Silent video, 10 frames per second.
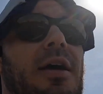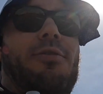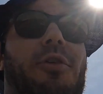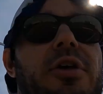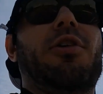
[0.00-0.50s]

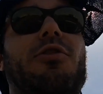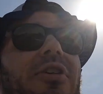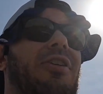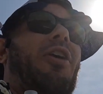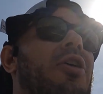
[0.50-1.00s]
really good,
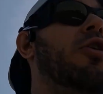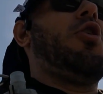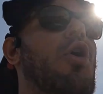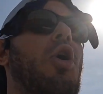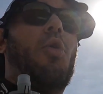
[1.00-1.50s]
just
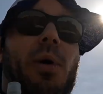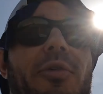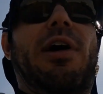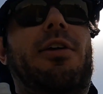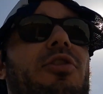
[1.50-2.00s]

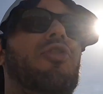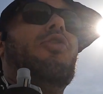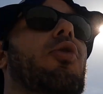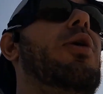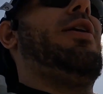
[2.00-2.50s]
well-rounded
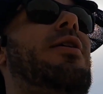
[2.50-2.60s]
shoe.